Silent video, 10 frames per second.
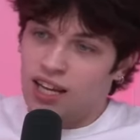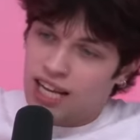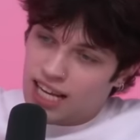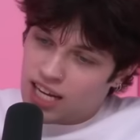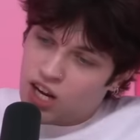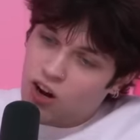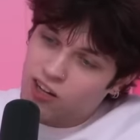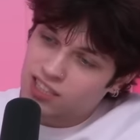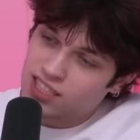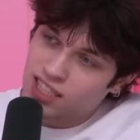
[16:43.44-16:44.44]
it
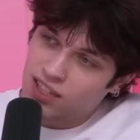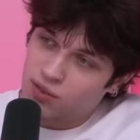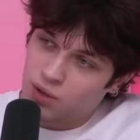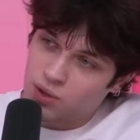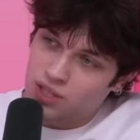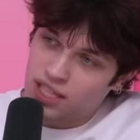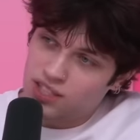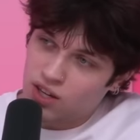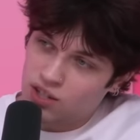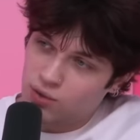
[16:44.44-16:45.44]
constantly
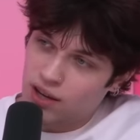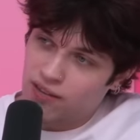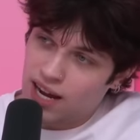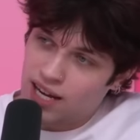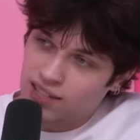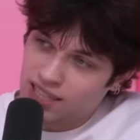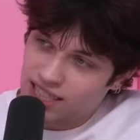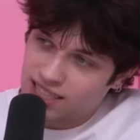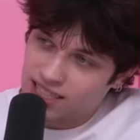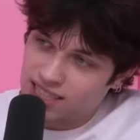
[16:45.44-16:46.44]
rotates all the way around. Like
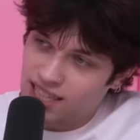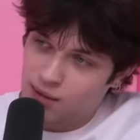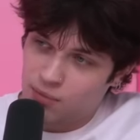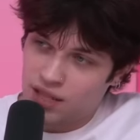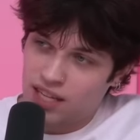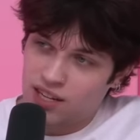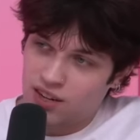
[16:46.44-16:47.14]
that's the same blade